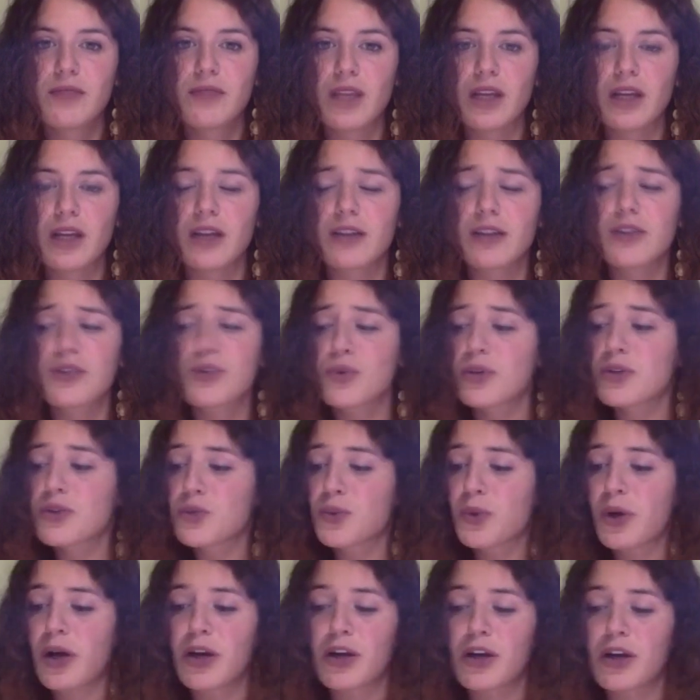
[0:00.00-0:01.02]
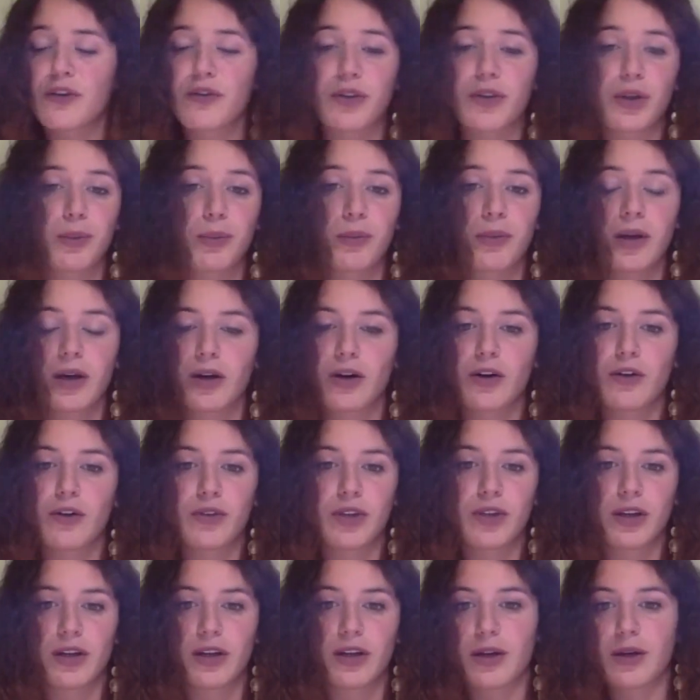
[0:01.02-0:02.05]
This was one of
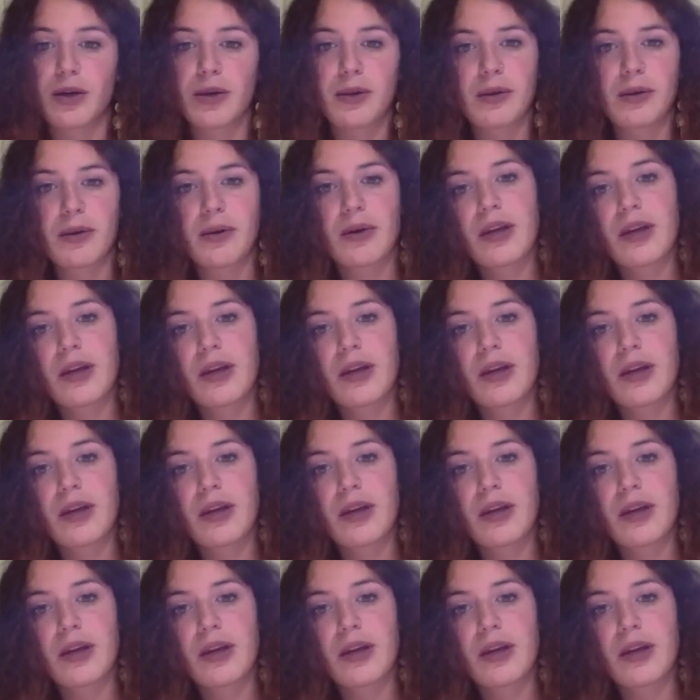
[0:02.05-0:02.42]
the